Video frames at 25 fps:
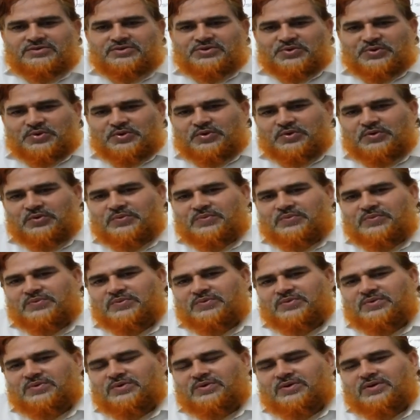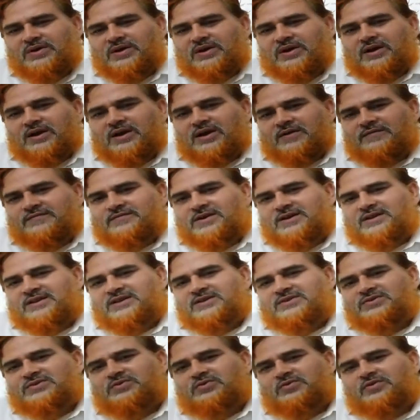So after
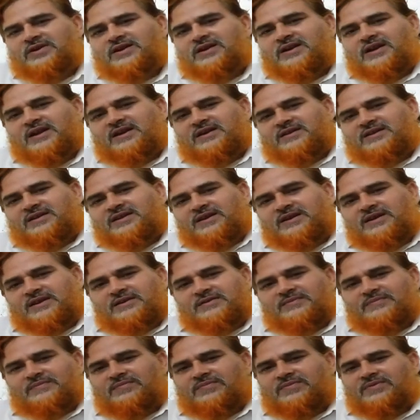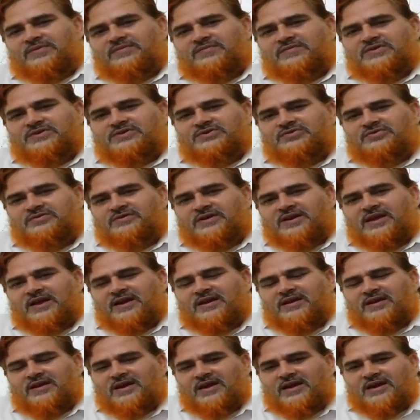this COVID-19, we should
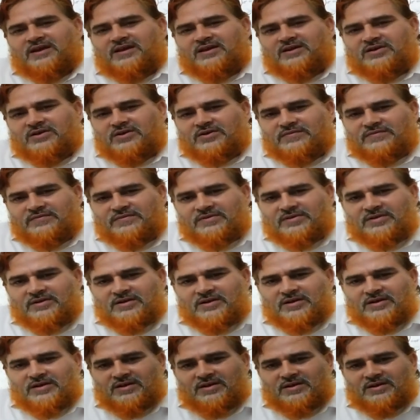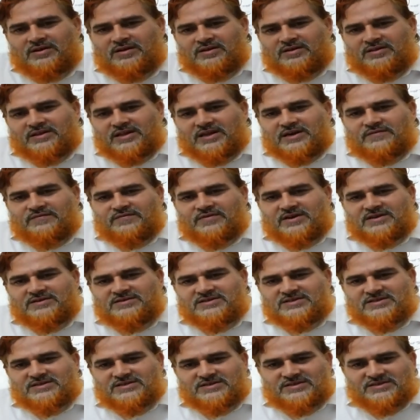take care of the
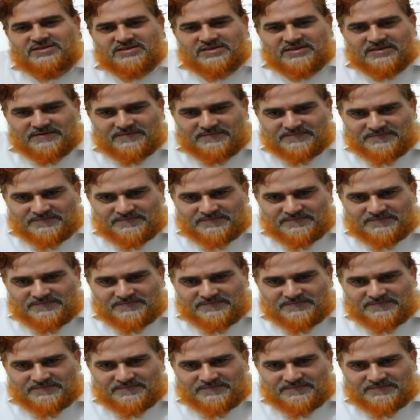infrastructure.